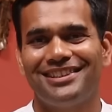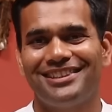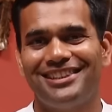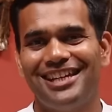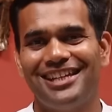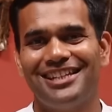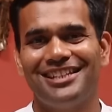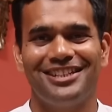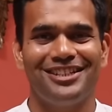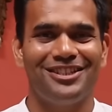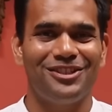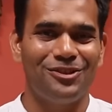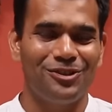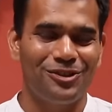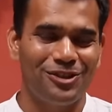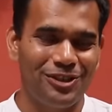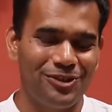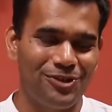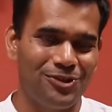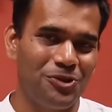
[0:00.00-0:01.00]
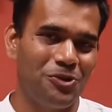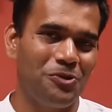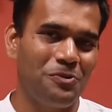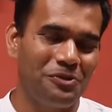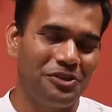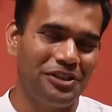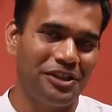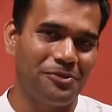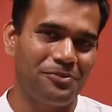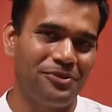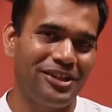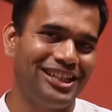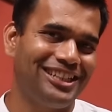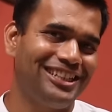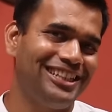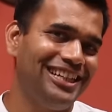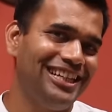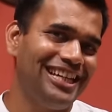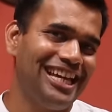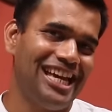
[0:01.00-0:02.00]
then consume
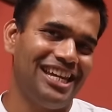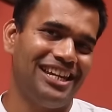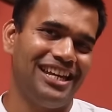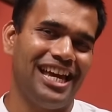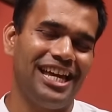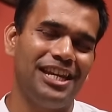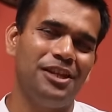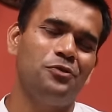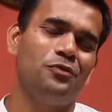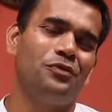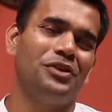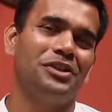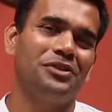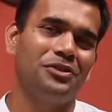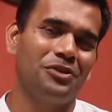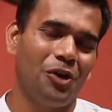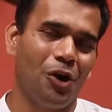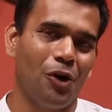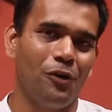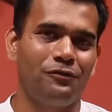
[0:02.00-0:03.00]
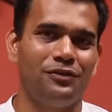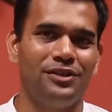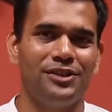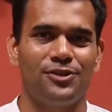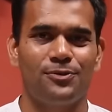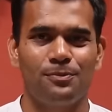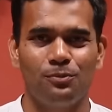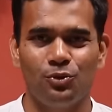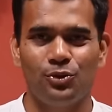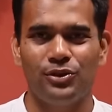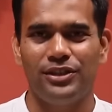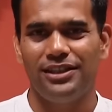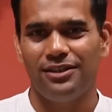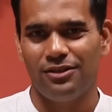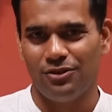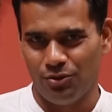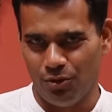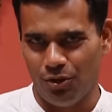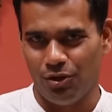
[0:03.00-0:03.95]
turmeric tea and any one of the smoothie,